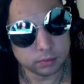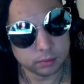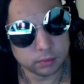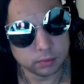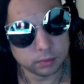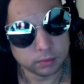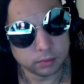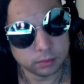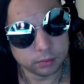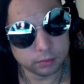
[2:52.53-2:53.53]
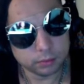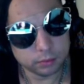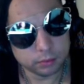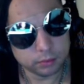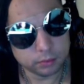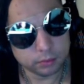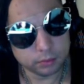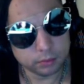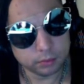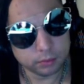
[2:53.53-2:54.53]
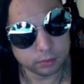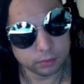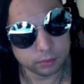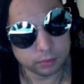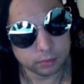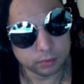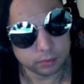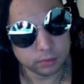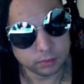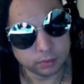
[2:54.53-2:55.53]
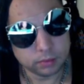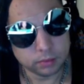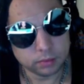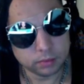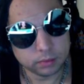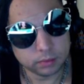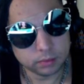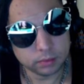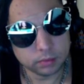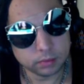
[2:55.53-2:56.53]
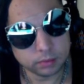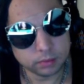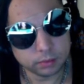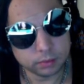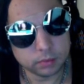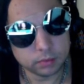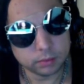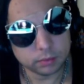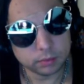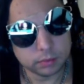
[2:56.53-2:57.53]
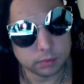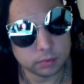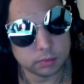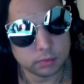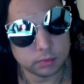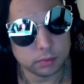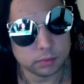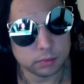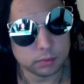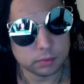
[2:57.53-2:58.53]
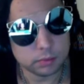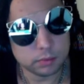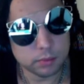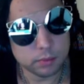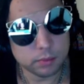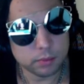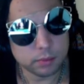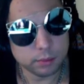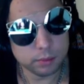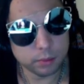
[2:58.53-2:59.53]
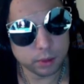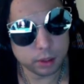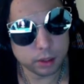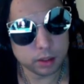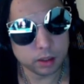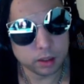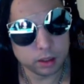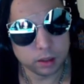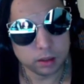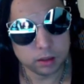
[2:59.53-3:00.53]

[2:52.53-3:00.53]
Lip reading: (not speaking)